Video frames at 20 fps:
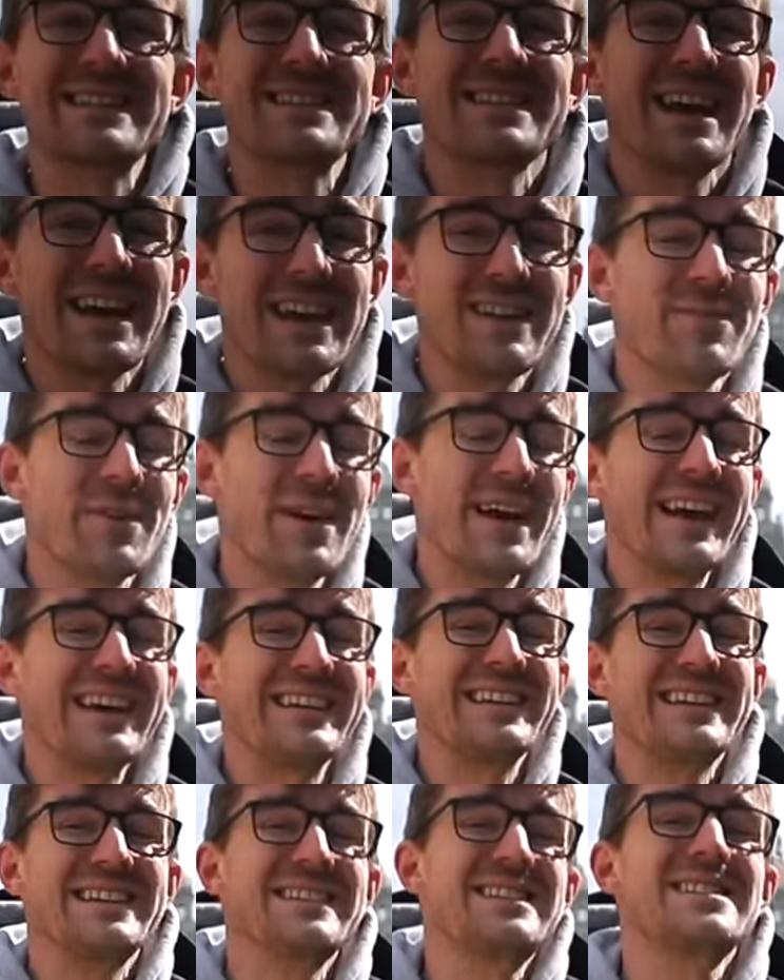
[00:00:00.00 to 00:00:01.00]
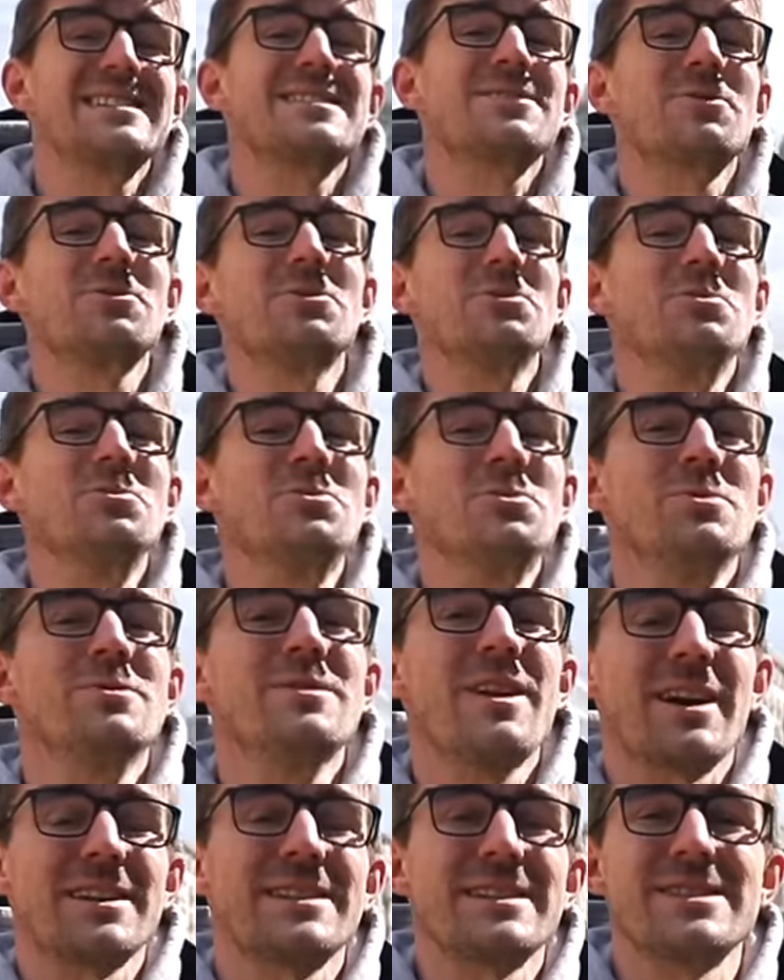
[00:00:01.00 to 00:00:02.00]
safe and easy, so you do
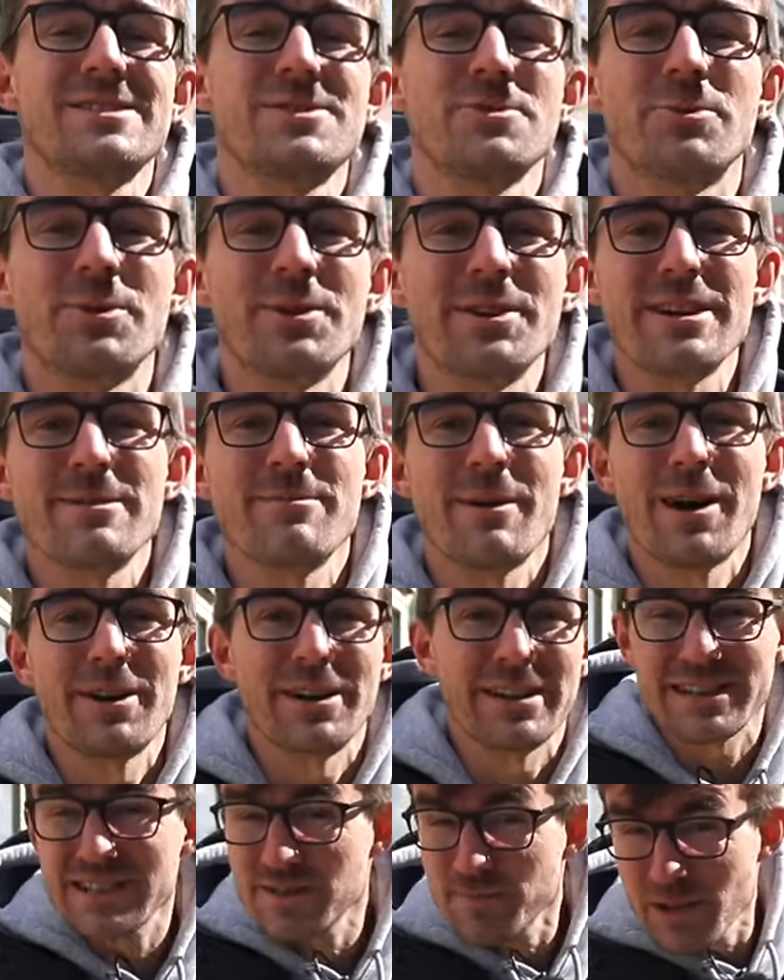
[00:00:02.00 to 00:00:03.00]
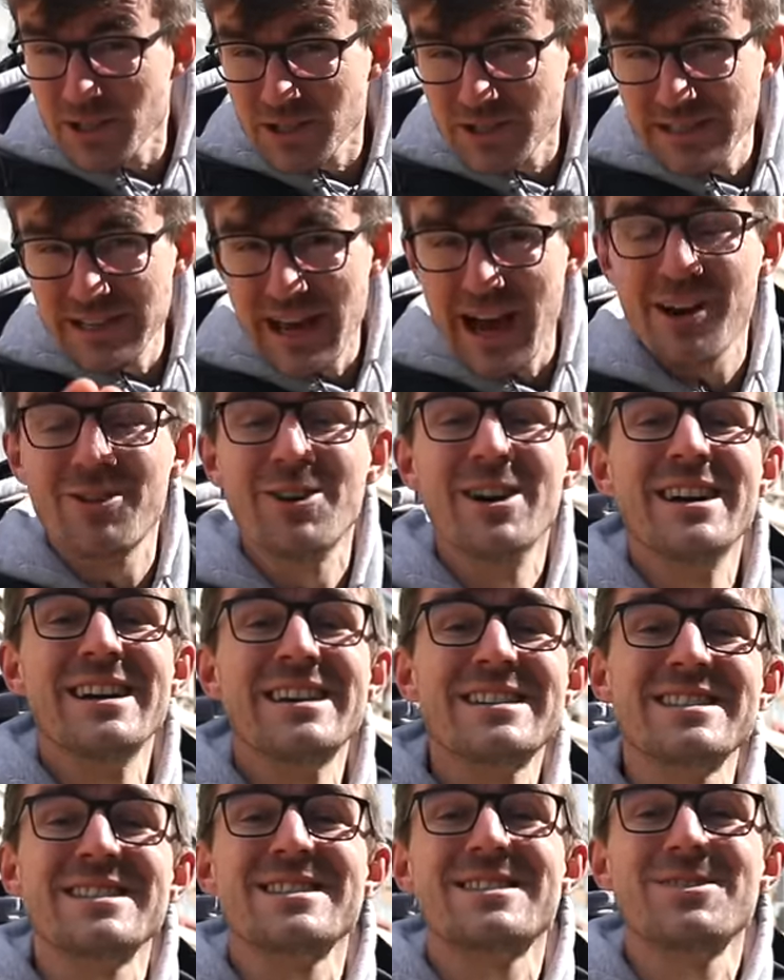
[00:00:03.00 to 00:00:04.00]
not need to worry about it, especially now,
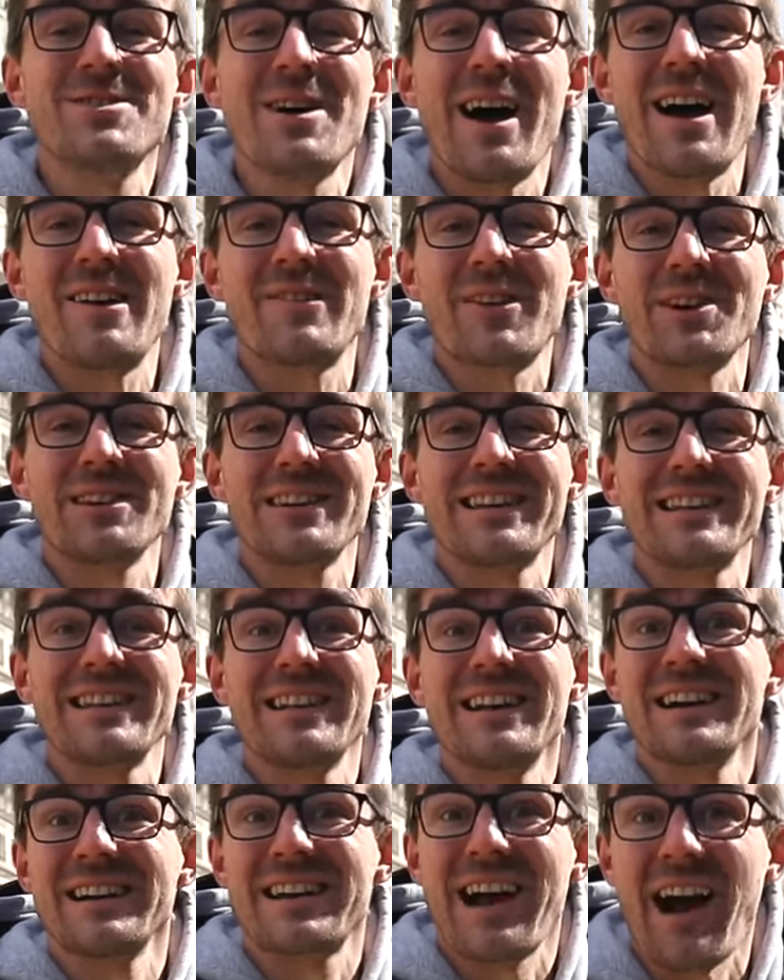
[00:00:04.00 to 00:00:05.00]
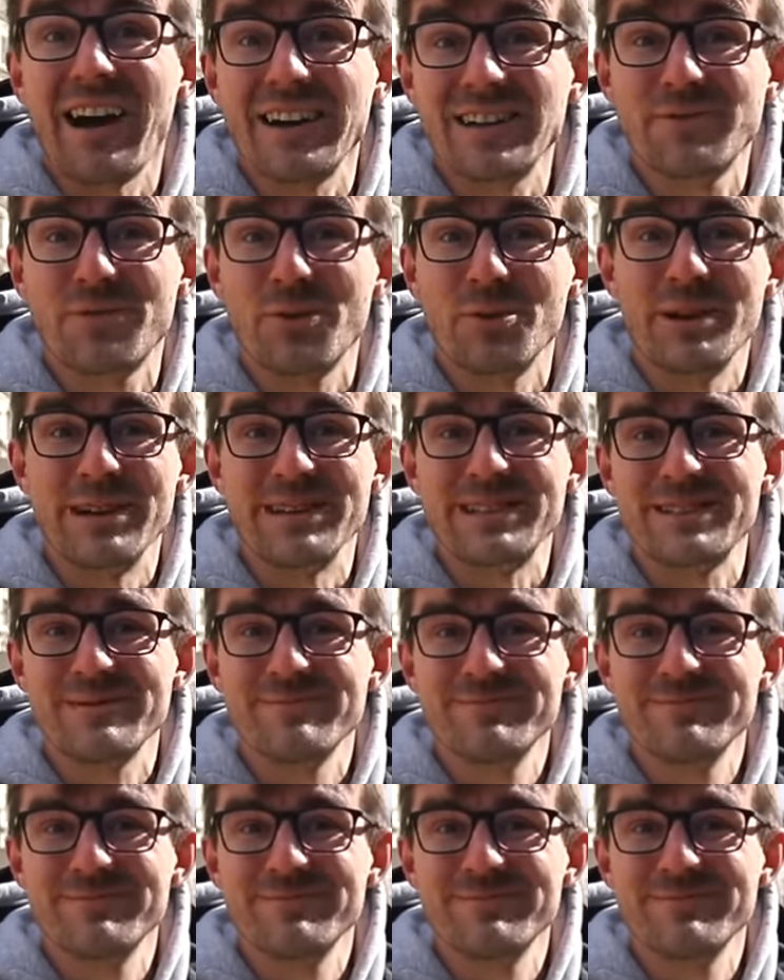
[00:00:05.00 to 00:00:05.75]
since you have our little guide for it.